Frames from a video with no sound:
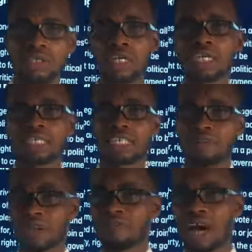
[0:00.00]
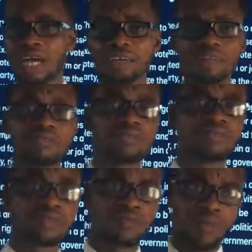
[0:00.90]
the chapter 5
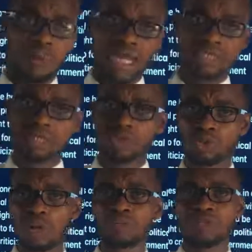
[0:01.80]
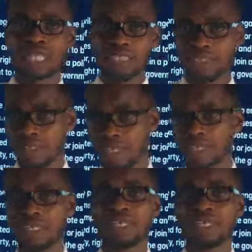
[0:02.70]
from article 12 to 33,